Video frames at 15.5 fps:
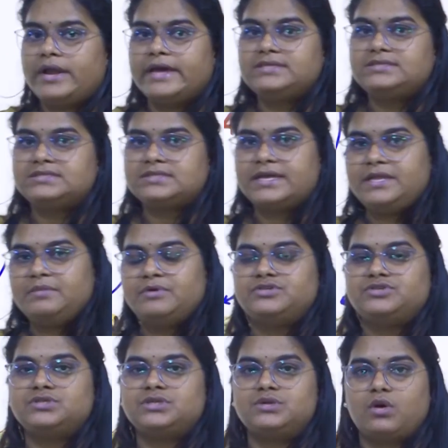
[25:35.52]
as
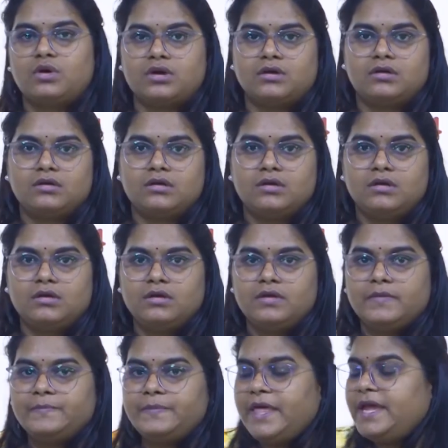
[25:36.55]
sedimentary rock.
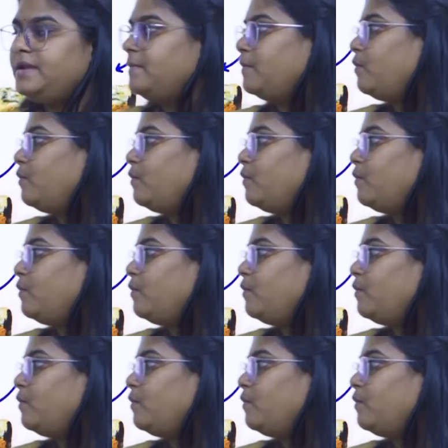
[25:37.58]
Then